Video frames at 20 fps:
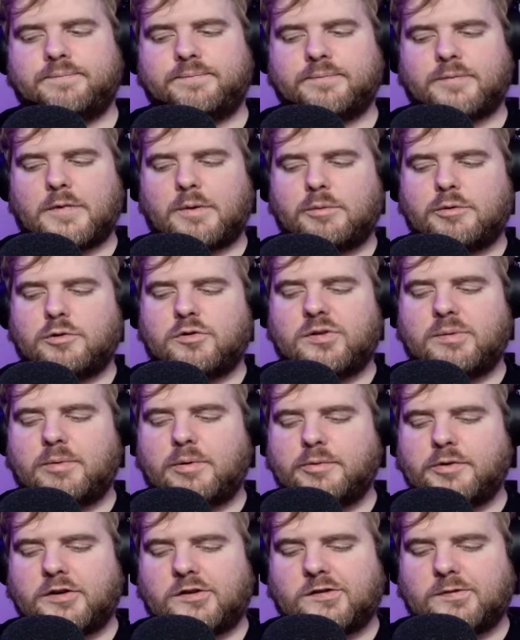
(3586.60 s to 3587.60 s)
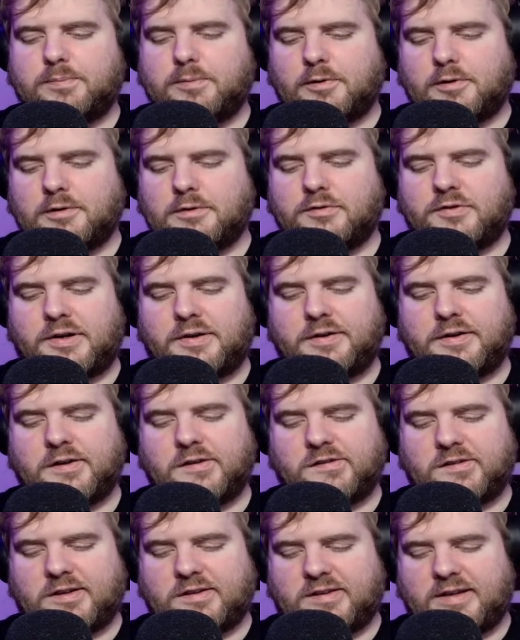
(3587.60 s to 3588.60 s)
The blue teamer would explore
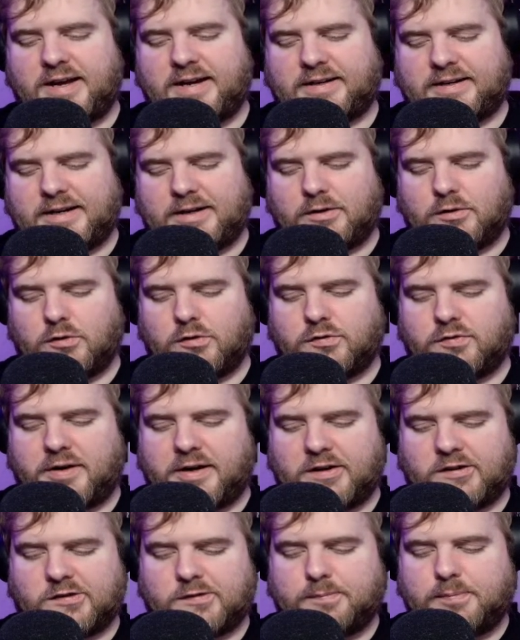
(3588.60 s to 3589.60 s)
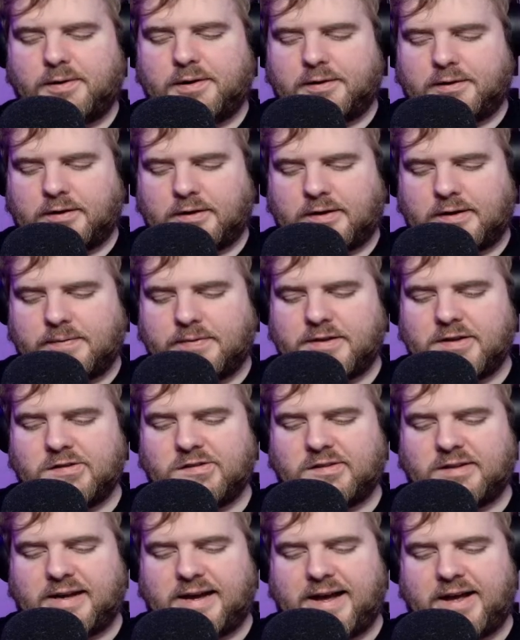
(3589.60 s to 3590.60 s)
various attack angles via Splunk. In this
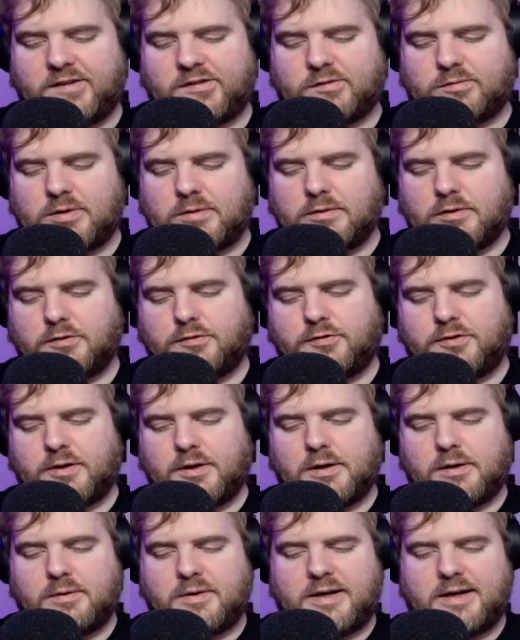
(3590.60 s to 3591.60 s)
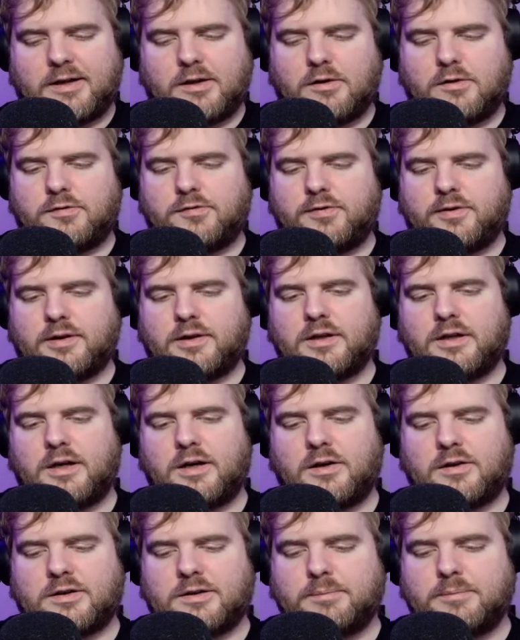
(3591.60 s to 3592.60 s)
task, we will follow Elf
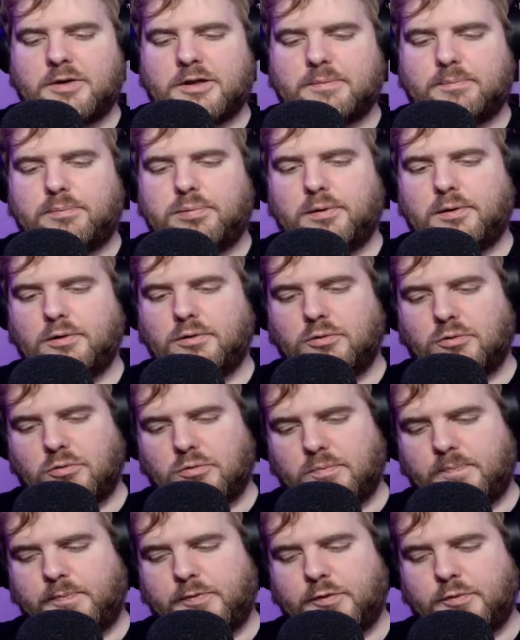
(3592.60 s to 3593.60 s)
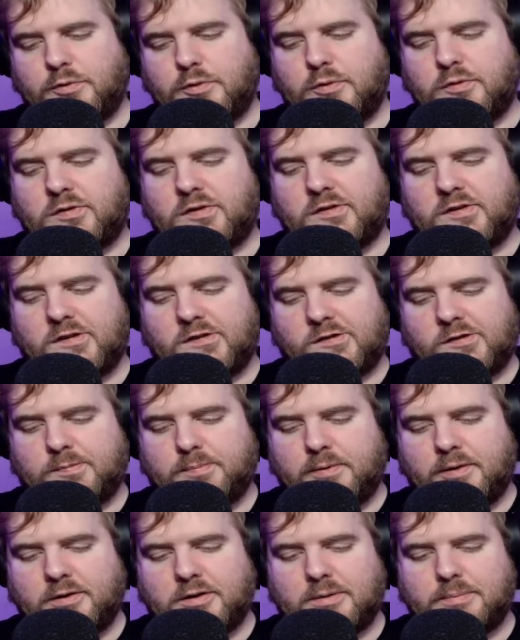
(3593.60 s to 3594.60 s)
Log McBlue, who uses his
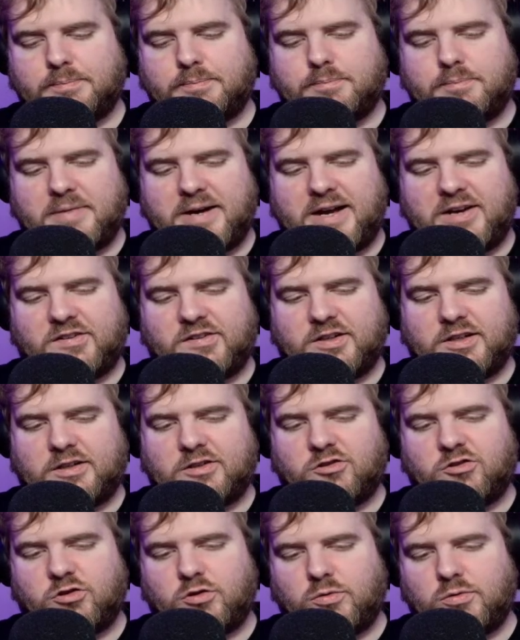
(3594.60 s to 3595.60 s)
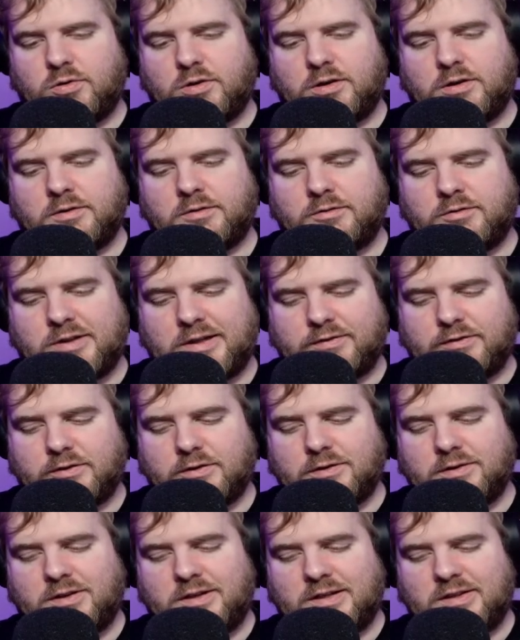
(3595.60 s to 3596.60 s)
Splunk magic to
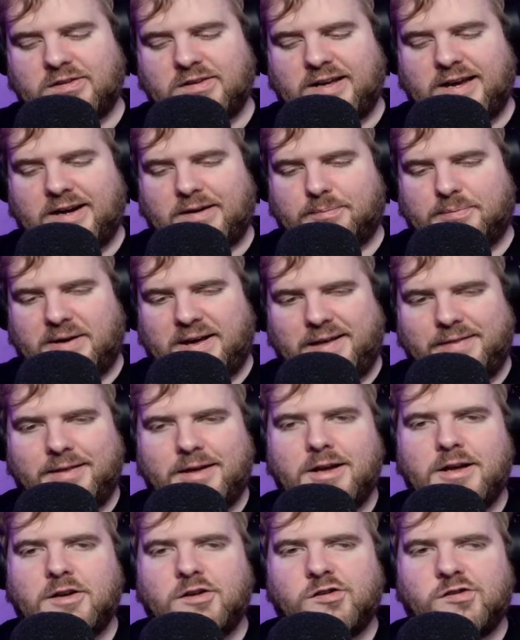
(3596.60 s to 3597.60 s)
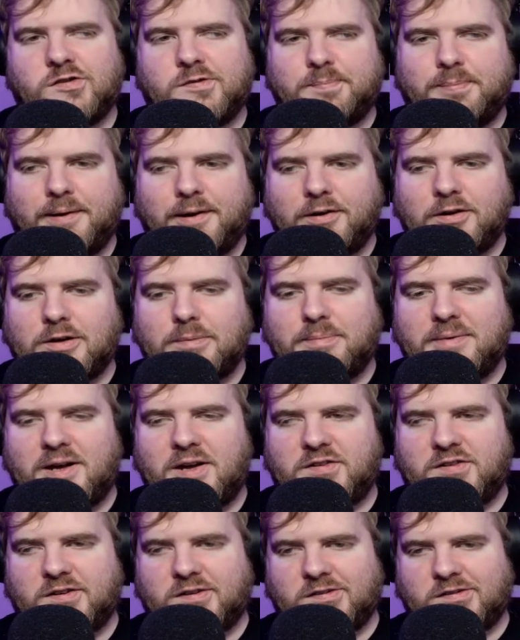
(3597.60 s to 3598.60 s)
unravel the attack path. Splunk
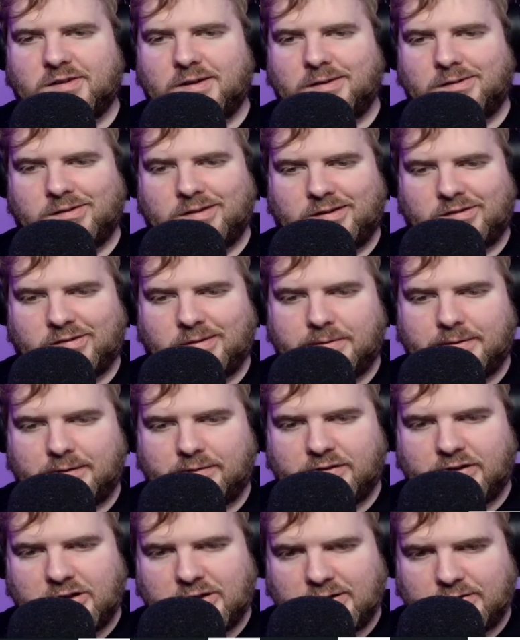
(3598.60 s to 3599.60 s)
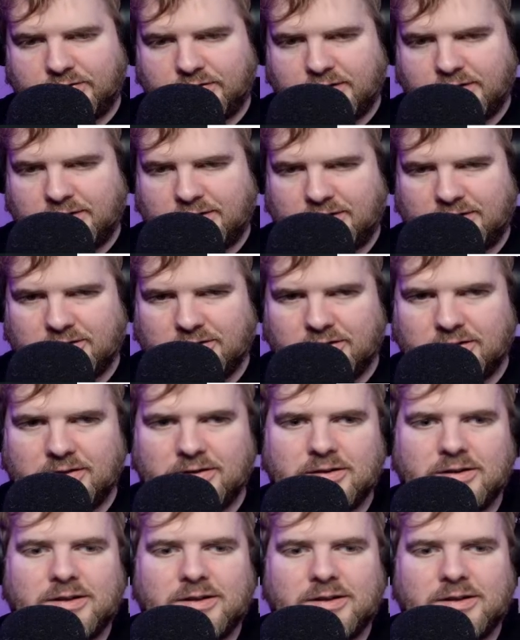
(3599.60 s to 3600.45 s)
magic sounds like something very different. In